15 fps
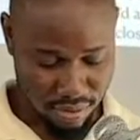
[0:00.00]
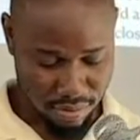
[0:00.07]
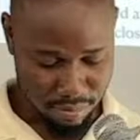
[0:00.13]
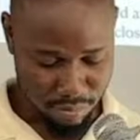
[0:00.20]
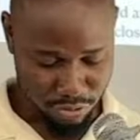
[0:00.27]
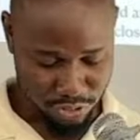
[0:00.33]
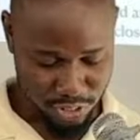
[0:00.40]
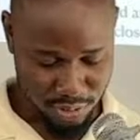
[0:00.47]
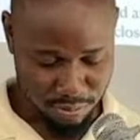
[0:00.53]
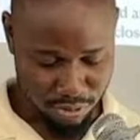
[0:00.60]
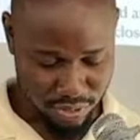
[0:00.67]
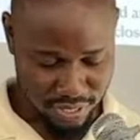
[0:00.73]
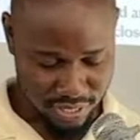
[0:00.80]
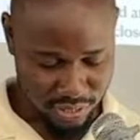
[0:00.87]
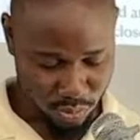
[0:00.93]
But his
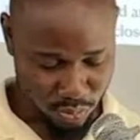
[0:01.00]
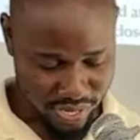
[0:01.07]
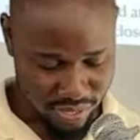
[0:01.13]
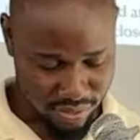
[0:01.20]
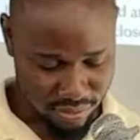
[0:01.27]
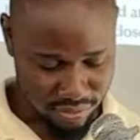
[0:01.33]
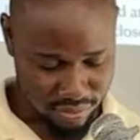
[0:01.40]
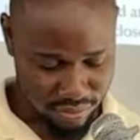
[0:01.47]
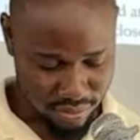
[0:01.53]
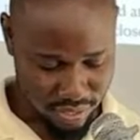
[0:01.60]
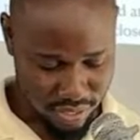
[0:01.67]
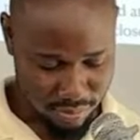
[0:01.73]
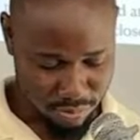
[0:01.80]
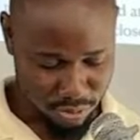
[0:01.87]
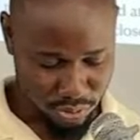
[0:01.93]
brothers were not
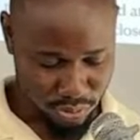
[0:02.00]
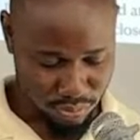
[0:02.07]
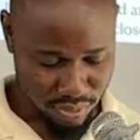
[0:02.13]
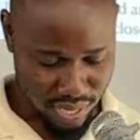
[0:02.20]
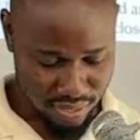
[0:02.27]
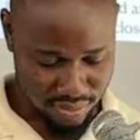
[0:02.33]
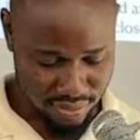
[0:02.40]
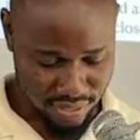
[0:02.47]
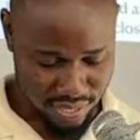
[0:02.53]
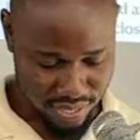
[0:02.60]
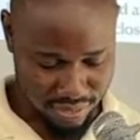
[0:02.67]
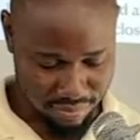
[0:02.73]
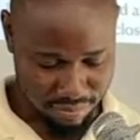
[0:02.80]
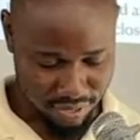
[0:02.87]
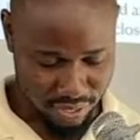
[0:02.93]
able to answer
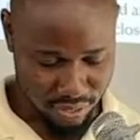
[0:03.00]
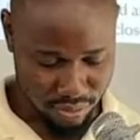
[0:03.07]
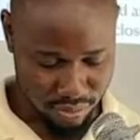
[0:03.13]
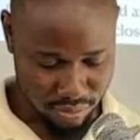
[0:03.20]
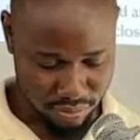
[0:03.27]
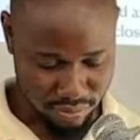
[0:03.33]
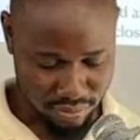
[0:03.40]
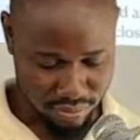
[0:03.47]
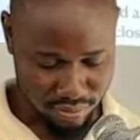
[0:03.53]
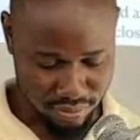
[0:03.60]
him because